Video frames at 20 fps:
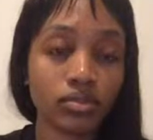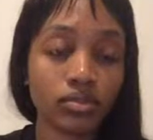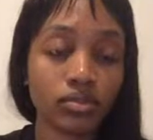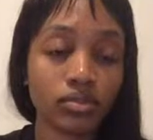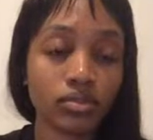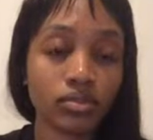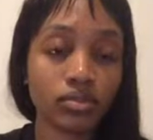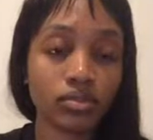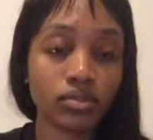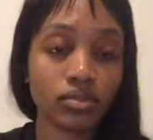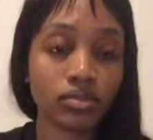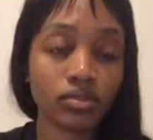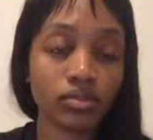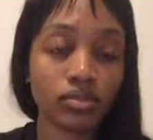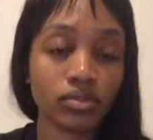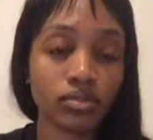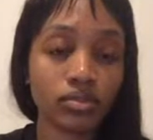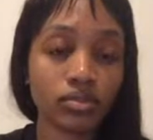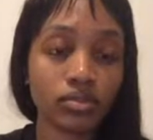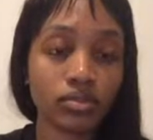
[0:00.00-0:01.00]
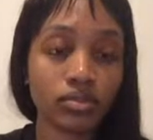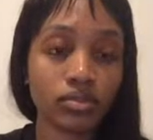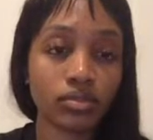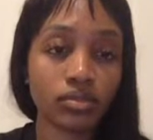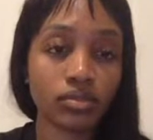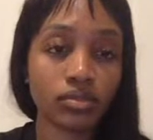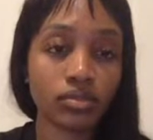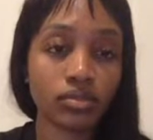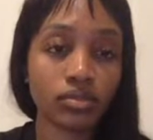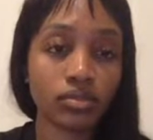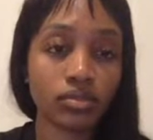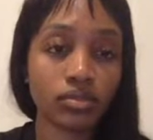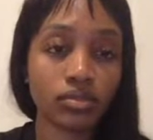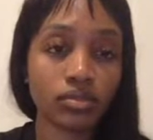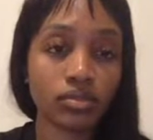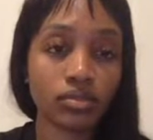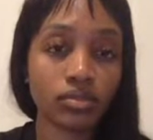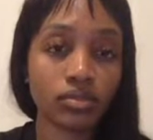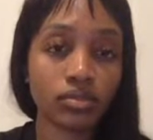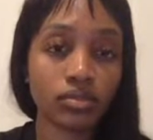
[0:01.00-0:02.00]

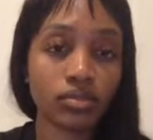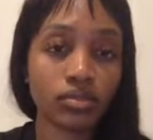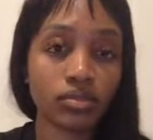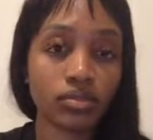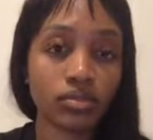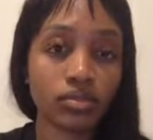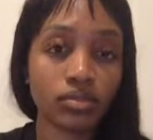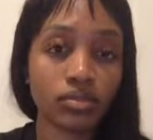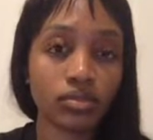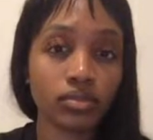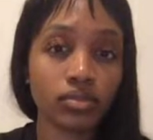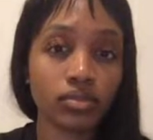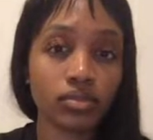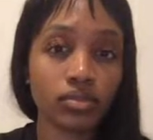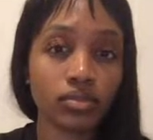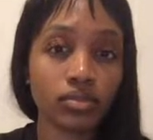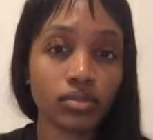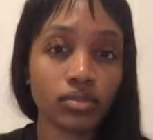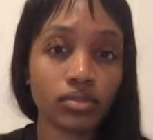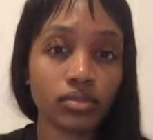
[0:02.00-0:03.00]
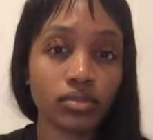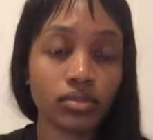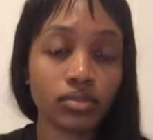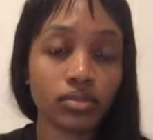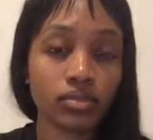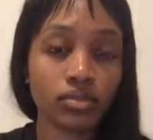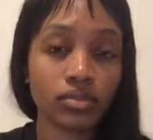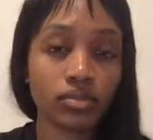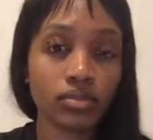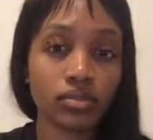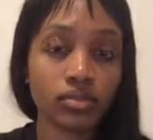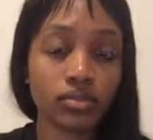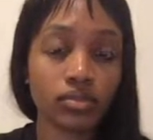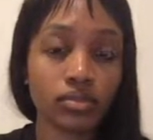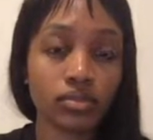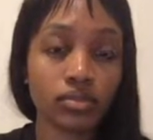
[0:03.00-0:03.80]
(silent)